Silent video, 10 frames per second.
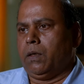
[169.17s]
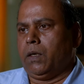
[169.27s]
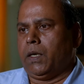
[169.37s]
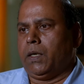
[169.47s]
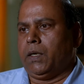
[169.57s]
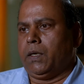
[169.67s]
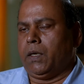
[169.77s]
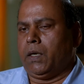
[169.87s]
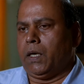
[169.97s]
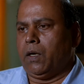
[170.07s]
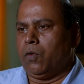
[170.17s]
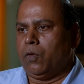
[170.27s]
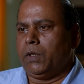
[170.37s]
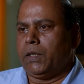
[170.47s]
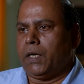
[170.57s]
and uh, along
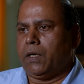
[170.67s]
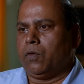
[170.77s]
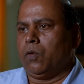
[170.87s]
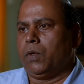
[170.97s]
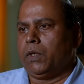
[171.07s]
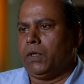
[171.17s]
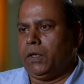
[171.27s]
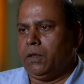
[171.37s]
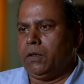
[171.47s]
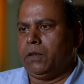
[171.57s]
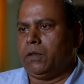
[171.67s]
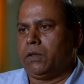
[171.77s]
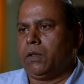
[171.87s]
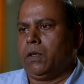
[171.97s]
with that, over the years